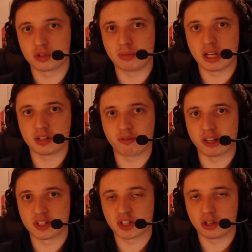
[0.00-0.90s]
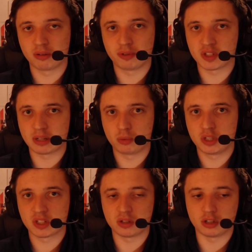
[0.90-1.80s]
to make a fun song for some
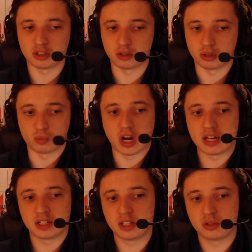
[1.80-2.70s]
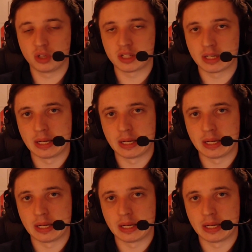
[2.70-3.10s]
reason, or why did he do it.